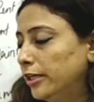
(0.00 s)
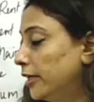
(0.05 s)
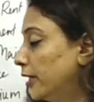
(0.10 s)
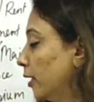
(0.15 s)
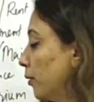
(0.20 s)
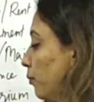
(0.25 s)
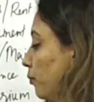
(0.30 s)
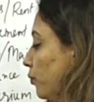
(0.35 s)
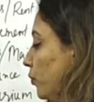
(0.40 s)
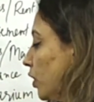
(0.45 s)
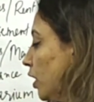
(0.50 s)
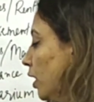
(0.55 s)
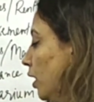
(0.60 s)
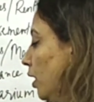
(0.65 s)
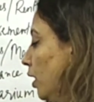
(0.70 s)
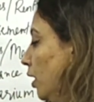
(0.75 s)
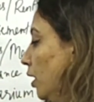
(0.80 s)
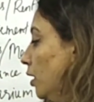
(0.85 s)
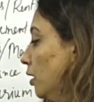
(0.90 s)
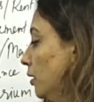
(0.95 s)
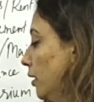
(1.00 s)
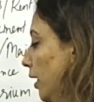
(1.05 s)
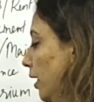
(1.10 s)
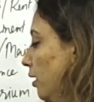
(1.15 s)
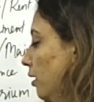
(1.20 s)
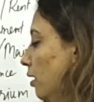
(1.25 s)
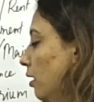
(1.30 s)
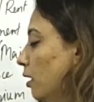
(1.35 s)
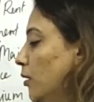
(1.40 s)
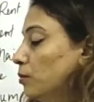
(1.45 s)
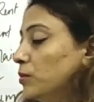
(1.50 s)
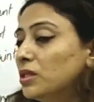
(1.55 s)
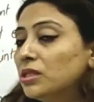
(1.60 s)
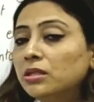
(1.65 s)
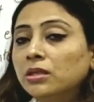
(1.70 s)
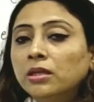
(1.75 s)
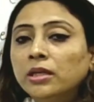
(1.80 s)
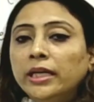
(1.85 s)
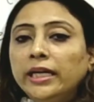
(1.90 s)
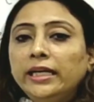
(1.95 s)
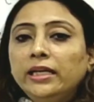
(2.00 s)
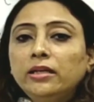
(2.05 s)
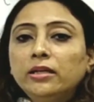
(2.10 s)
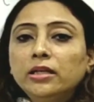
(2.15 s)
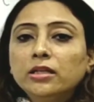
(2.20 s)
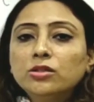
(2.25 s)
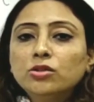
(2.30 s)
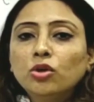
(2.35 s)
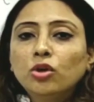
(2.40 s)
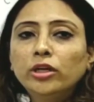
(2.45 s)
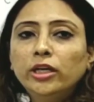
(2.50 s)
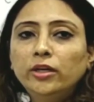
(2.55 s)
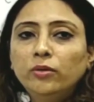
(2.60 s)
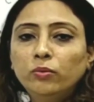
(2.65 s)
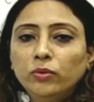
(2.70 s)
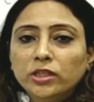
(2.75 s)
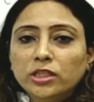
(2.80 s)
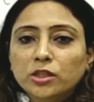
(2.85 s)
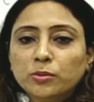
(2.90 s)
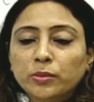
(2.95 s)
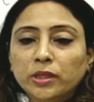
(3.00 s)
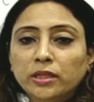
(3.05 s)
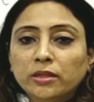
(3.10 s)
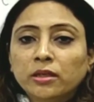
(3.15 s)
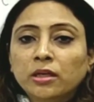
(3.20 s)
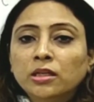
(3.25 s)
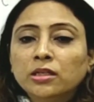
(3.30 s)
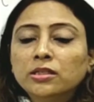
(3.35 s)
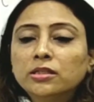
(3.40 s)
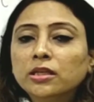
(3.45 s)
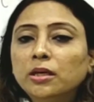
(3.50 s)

selling. Then comes interest on investment.